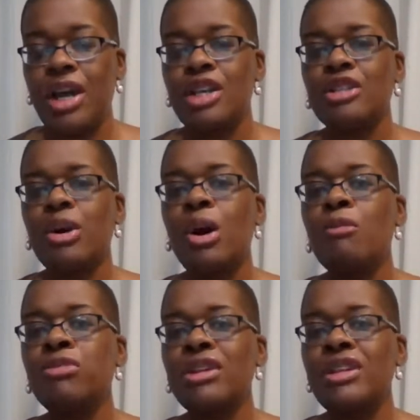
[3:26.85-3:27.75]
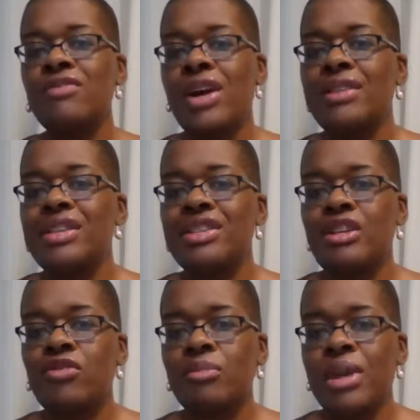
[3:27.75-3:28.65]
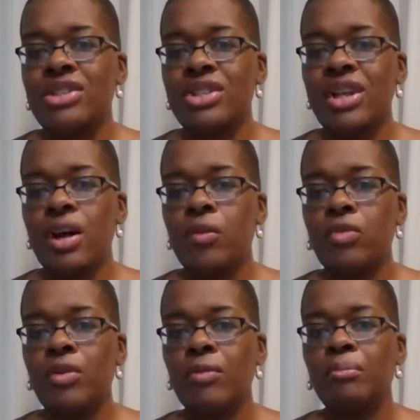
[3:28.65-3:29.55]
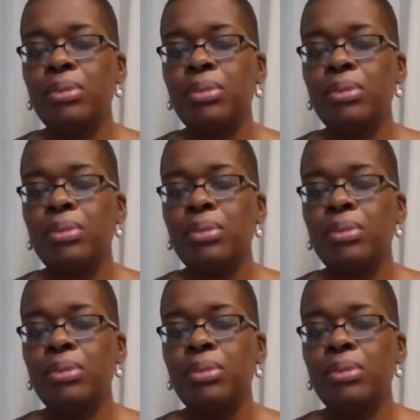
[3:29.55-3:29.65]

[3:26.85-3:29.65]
So hopefully you find this information helpful.